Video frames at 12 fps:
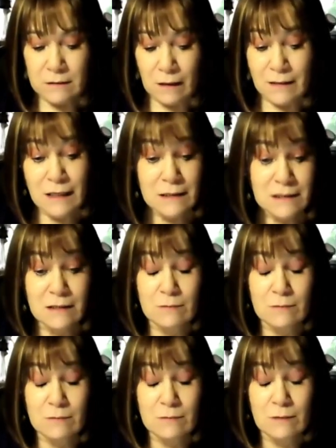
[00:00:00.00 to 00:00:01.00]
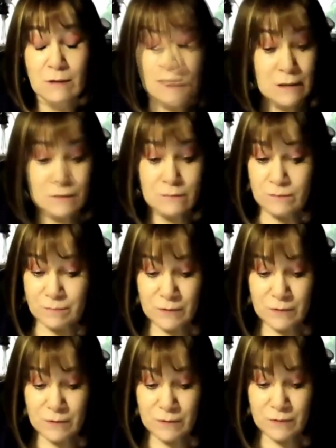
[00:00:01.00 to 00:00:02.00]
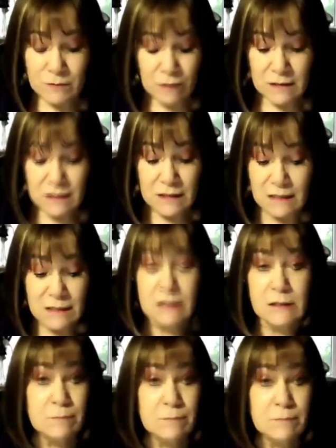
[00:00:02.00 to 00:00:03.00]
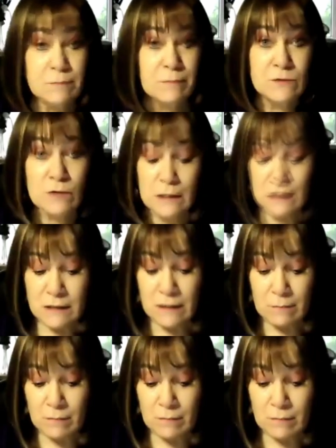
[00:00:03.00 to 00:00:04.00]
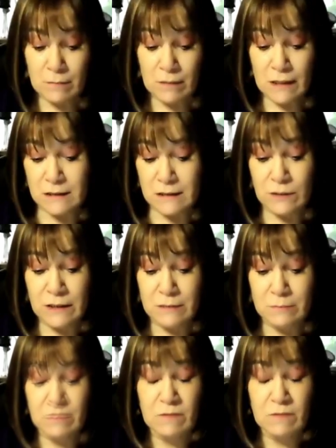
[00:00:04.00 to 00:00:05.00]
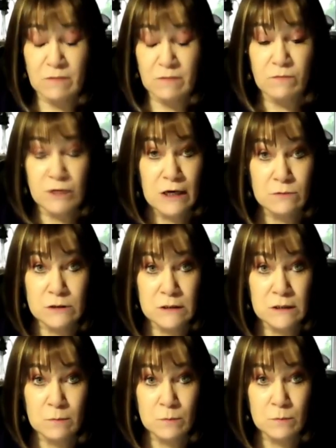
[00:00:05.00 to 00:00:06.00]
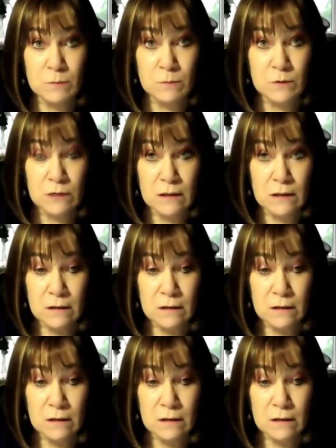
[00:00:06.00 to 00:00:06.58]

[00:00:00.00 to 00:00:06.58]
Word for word: it says, again, you've answered it, does a speech written in 10 minutes still need to be fleshed out to some degree?